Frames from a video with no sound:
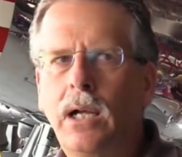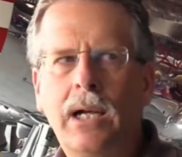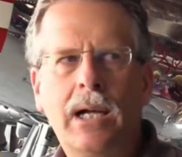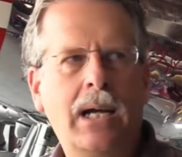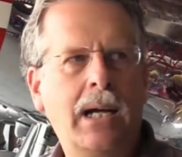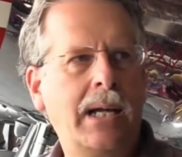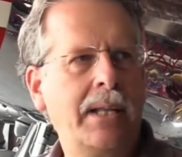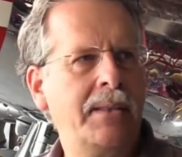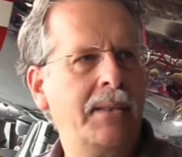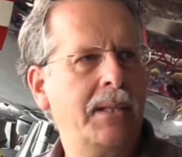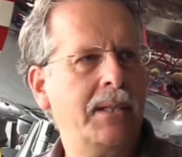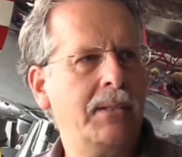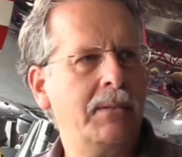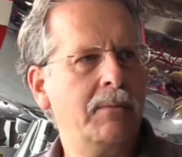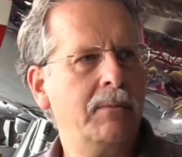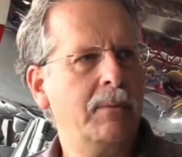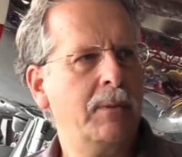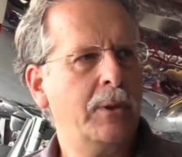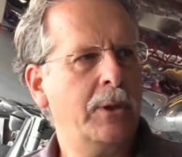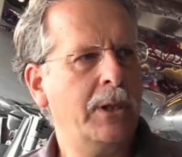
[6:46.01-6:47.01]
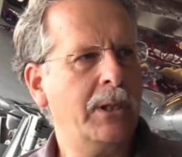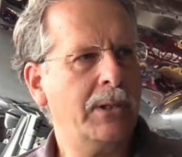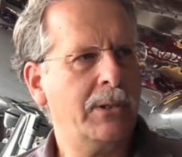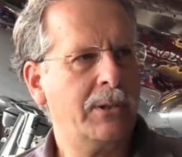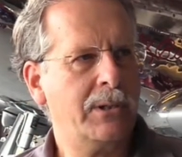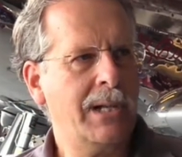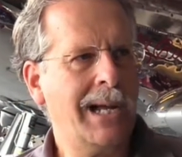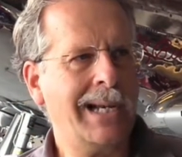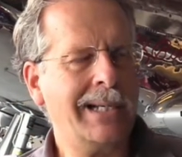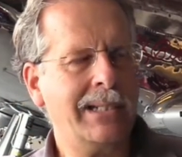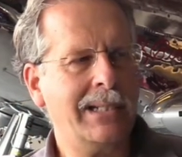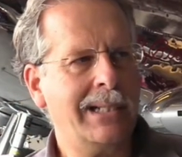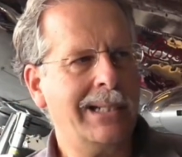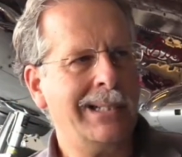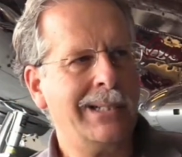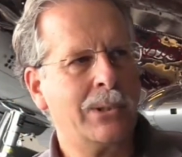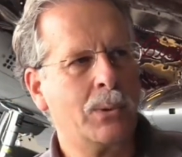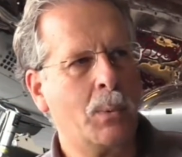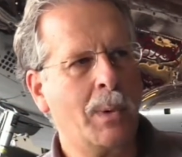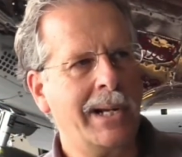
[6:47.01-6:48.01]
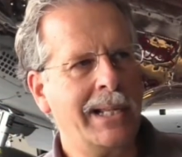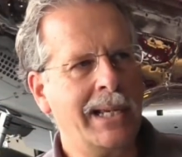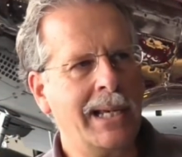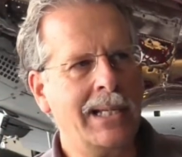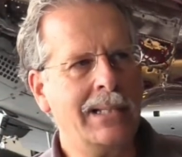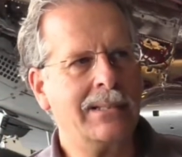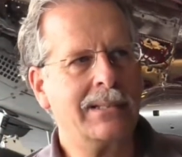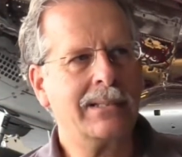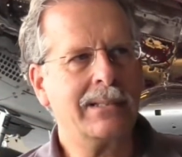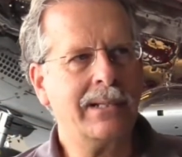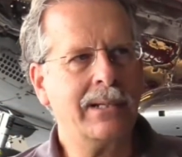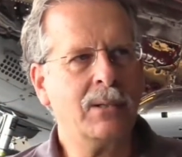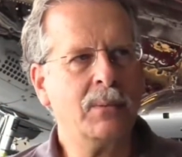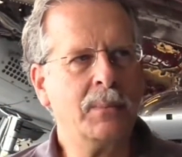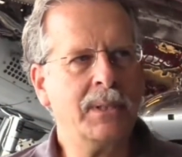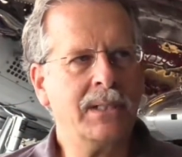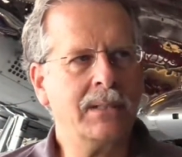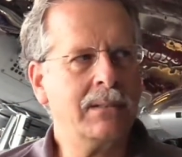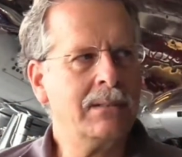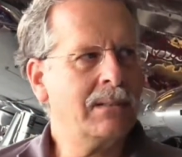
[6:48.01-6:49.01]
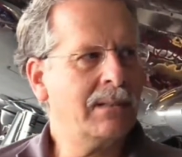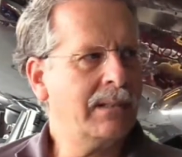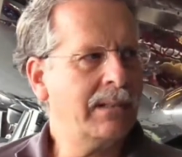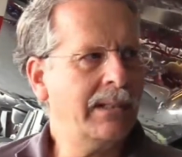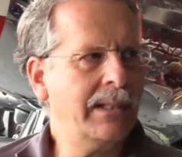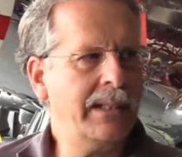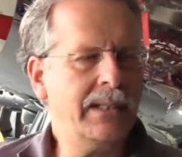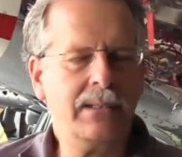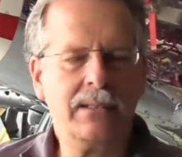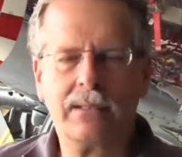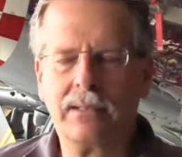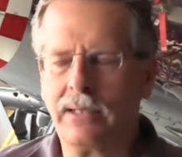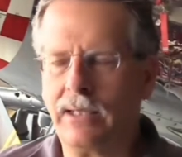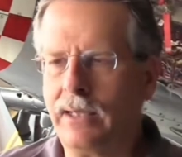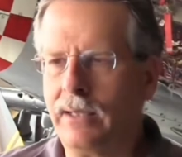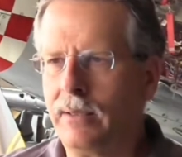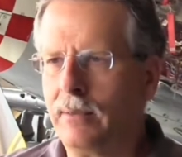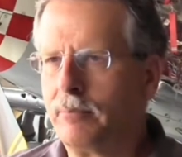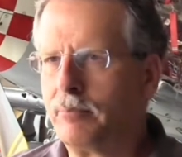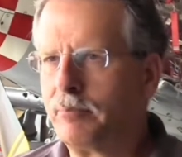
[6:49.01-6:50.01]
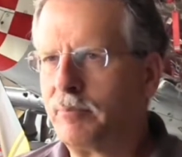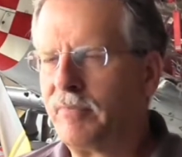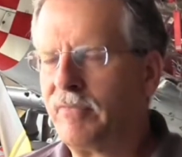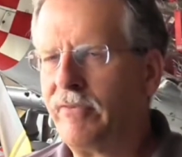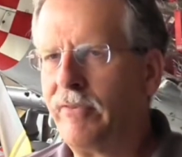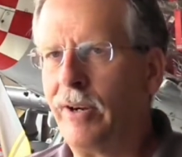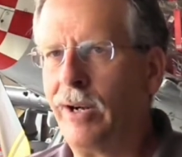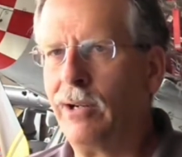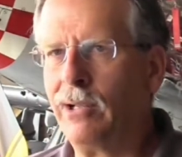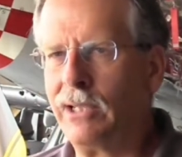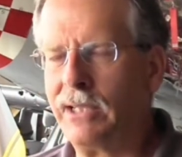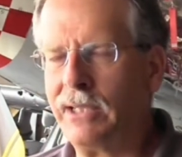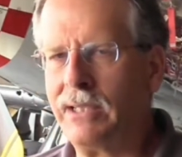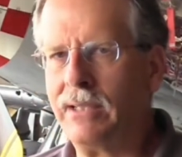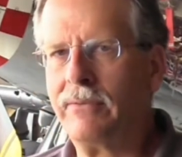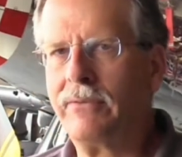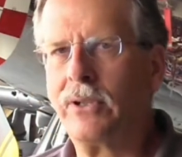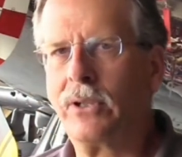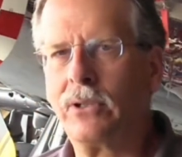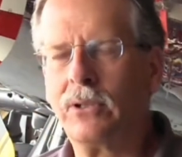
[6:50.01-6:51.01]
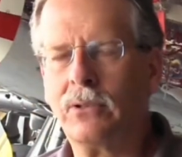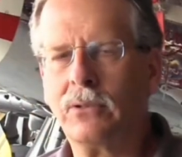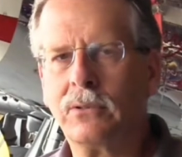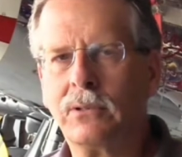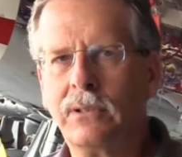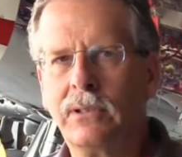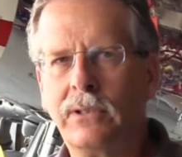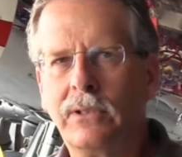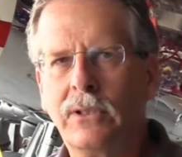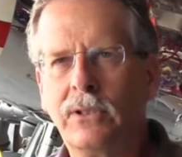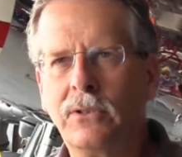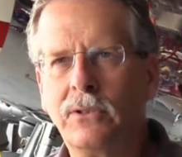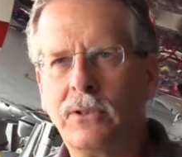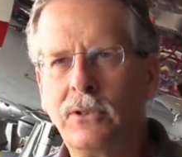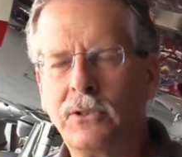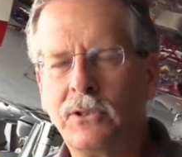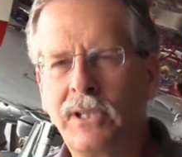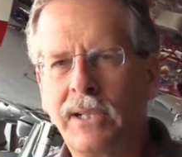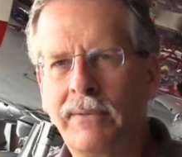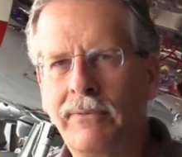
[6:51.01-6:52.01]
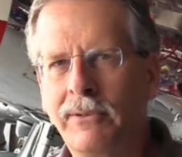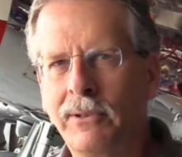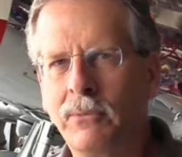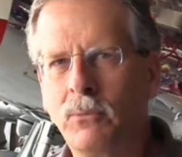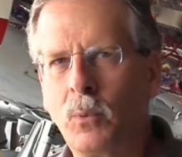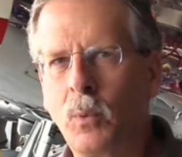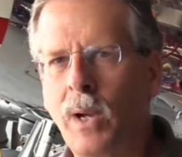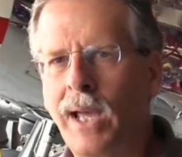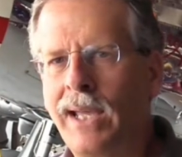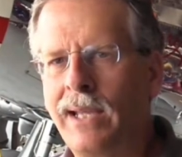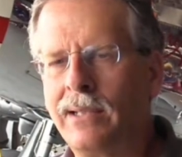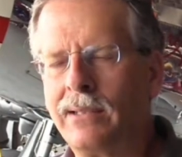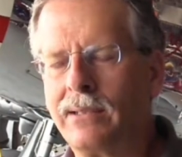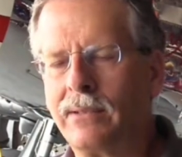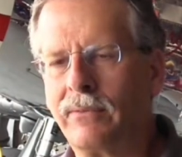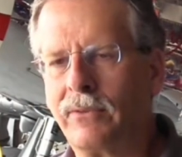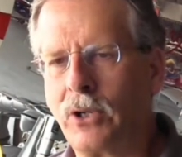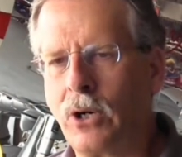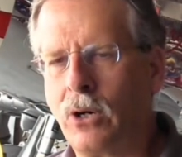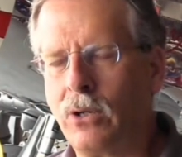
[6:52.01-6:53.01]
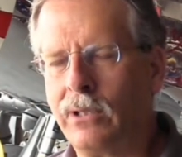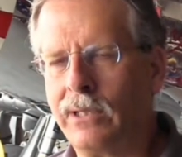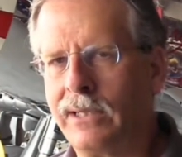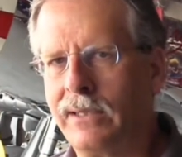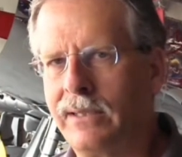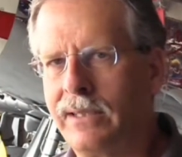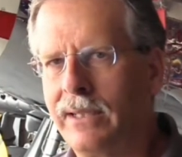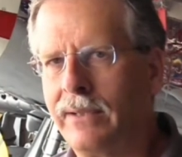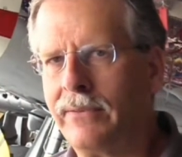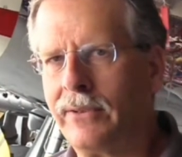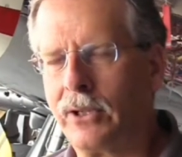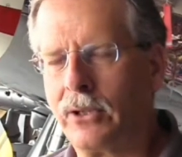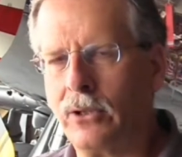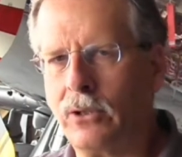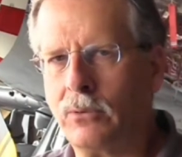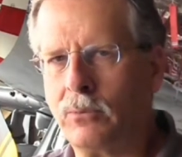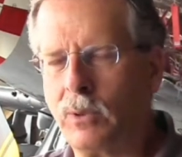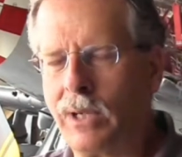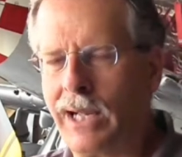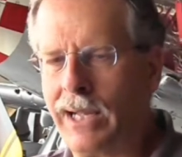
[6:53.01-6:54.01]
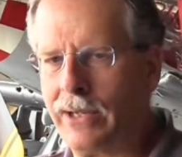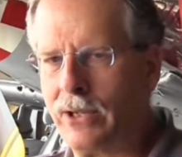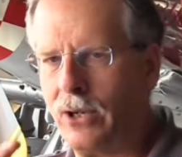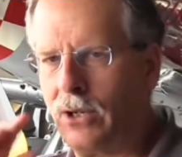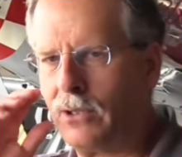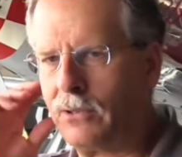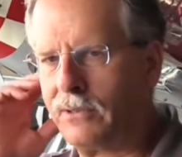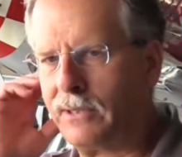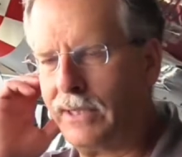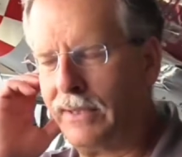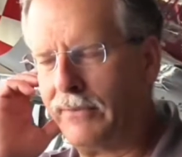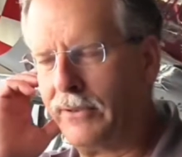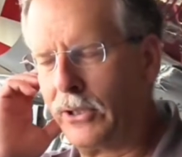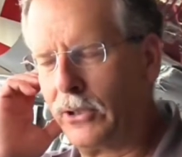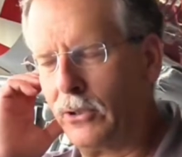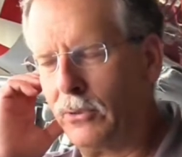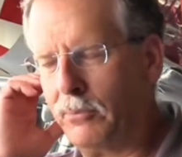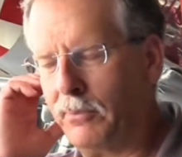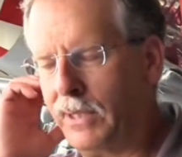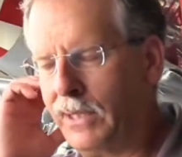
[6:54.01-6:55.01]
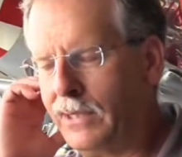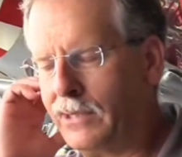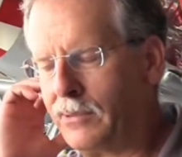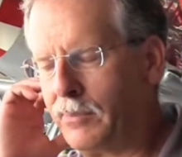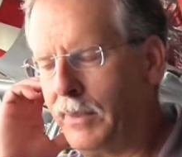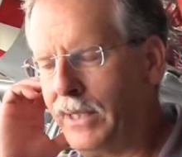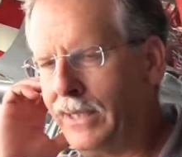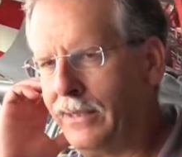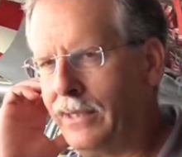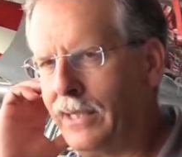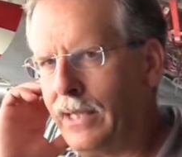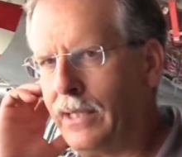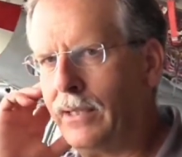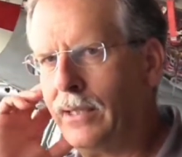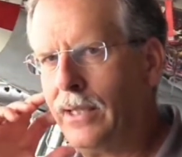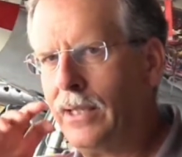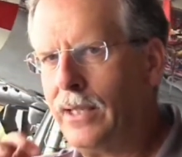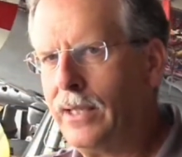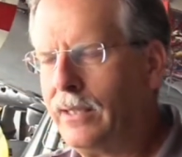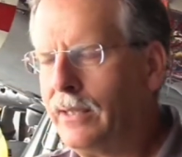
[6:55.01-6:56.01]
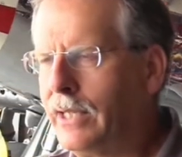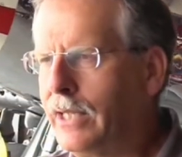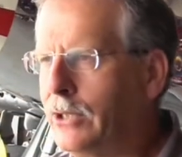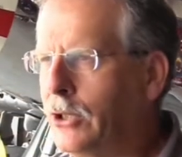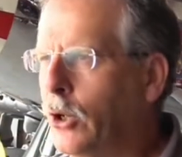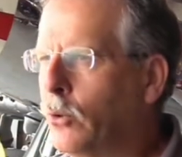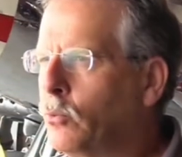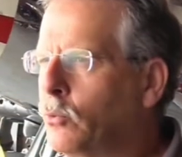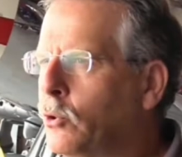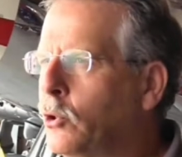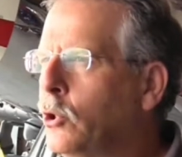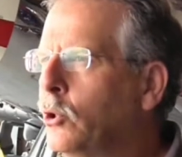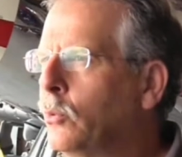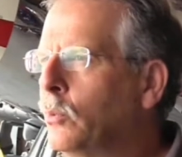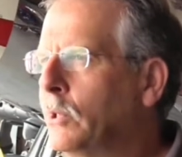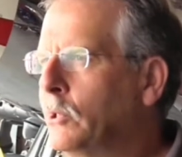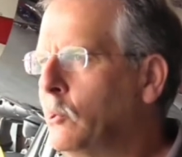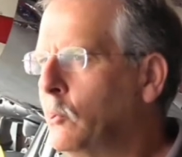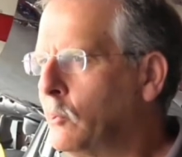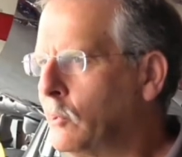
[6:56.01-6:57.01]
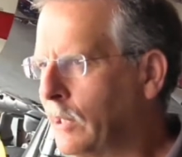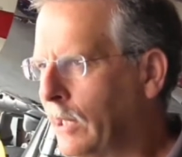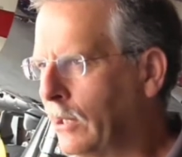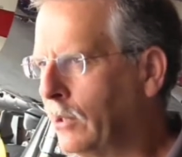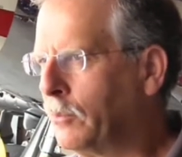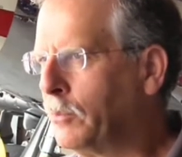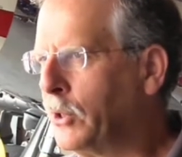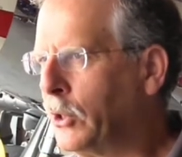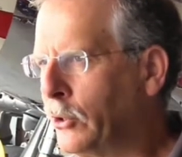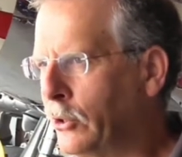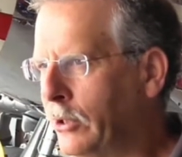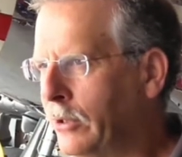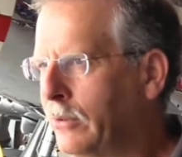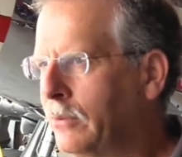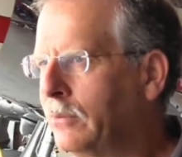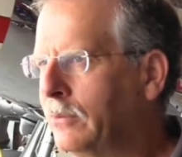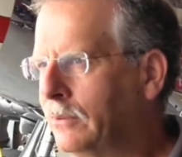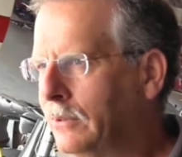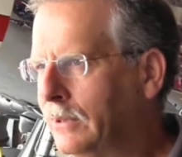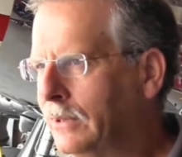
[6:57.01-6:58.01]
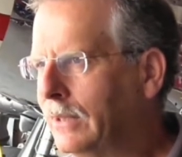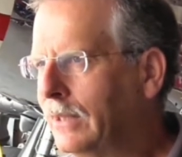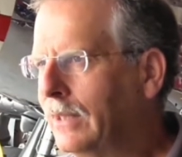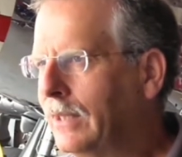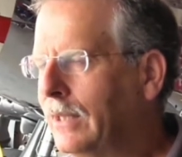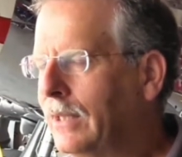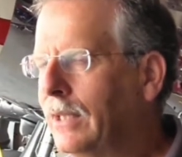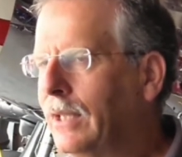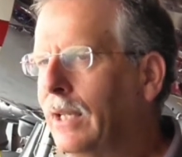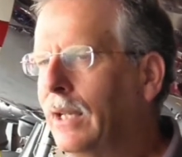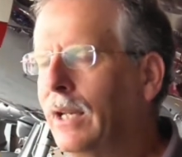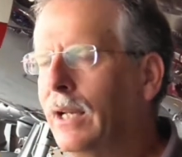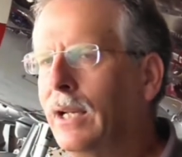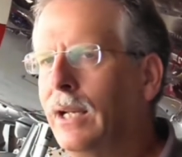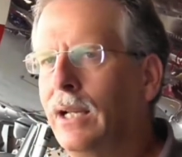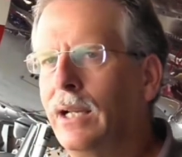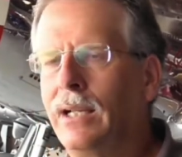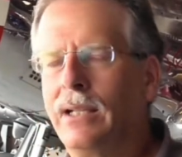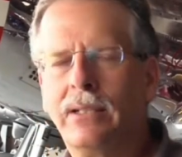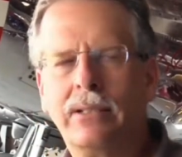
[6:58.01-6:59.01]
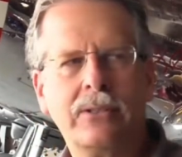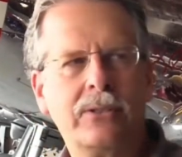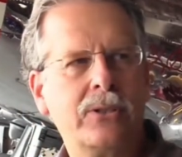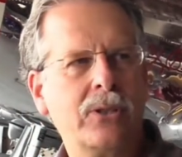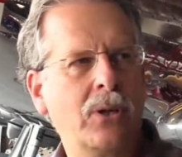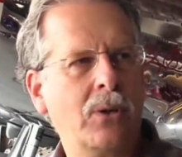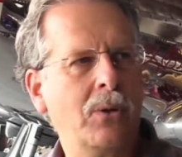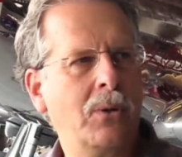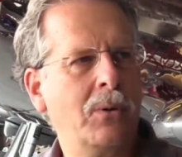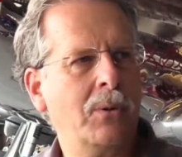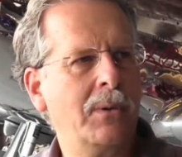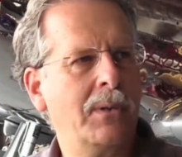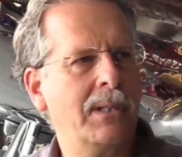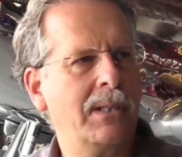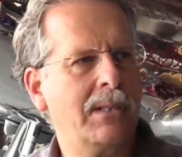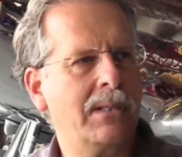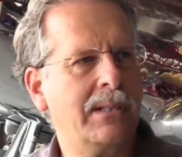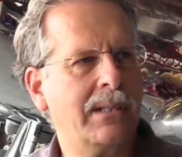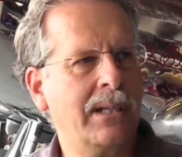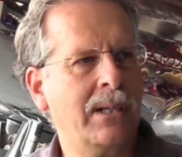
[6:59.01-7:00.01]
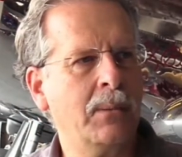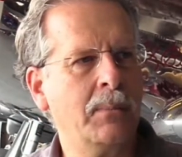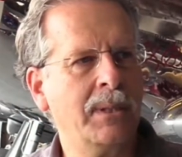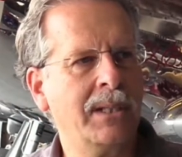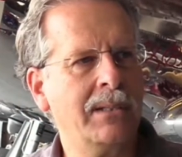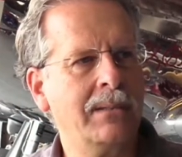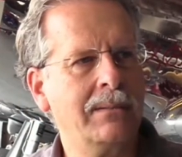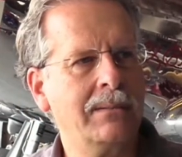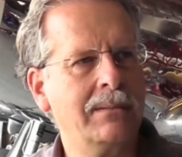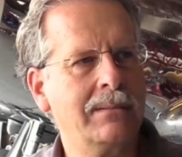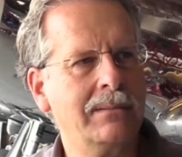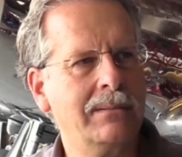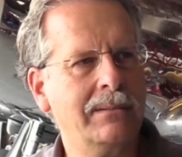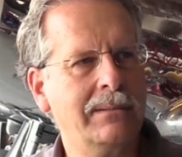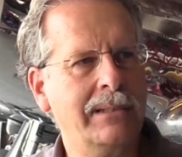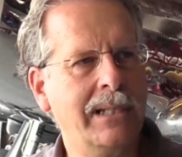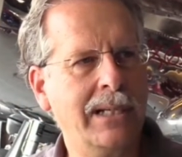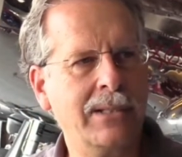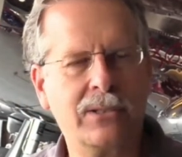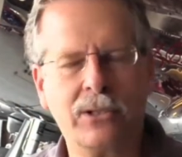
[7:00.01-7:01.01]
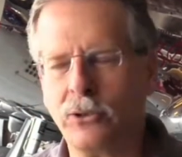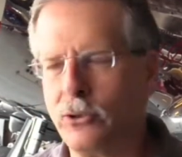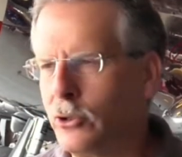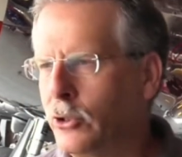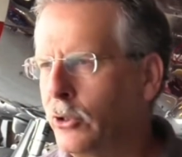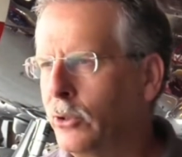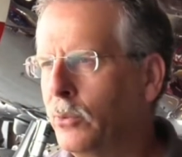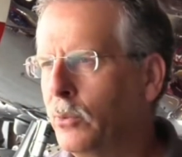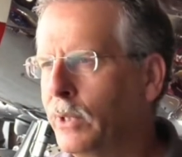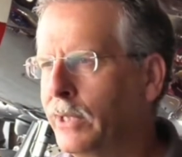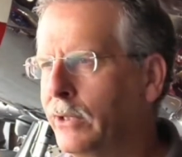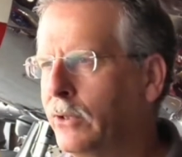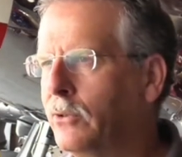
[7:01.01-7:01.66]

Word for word: Uh, the the 1928 Stearman is uh, fairly difficult. There, there are different ways of calling difficult. What I call difficult means mean they they don't do what you tell them to do. Uh, so the Stearman doesn't do what